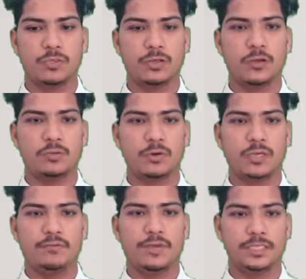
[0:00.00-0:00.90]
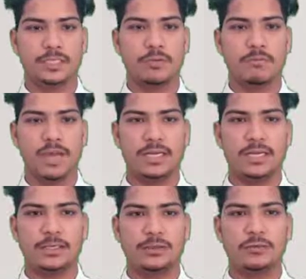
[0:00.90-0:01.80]
disposal of solid waste might
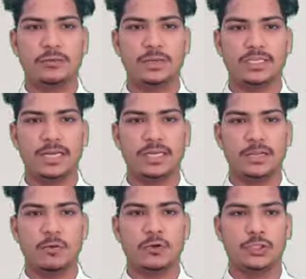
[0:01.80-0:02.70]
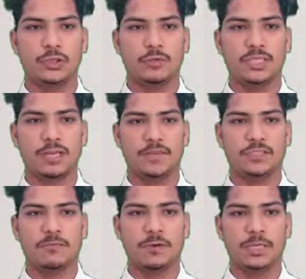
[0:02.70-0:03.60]
lead to lethargic pollution of
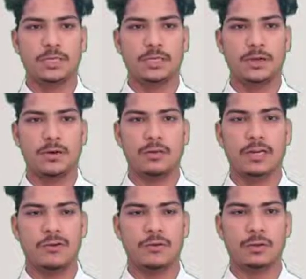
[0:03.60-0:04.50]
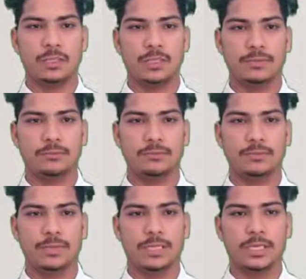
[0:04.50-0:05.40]
surface water or groundwater.
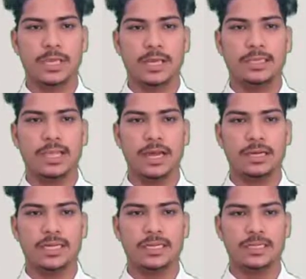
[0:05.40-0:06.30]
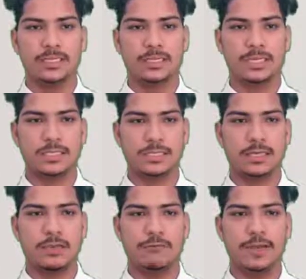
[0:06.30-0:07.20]
And the another risk is
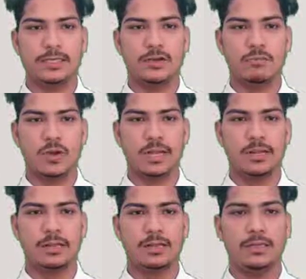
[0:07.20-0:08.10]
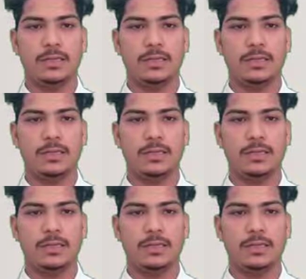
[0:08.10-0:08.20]
effect on morale.